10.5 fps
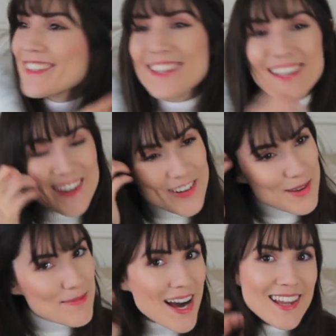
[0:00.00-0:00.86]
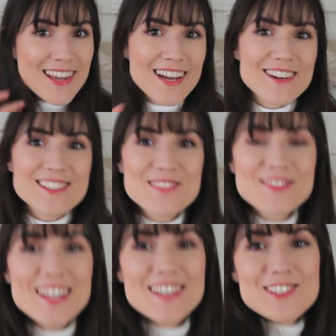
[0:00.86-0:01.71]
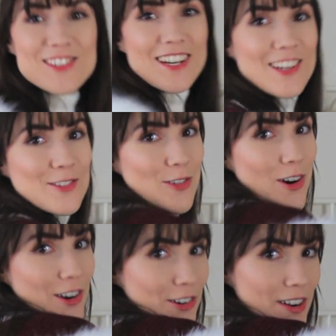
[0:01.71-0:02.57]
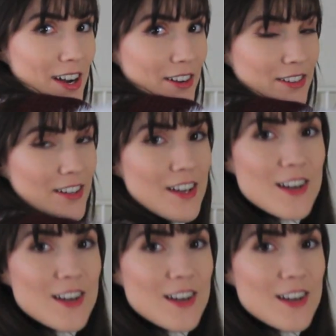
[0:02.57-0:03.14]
like, or the ballet or something, so that I can walk around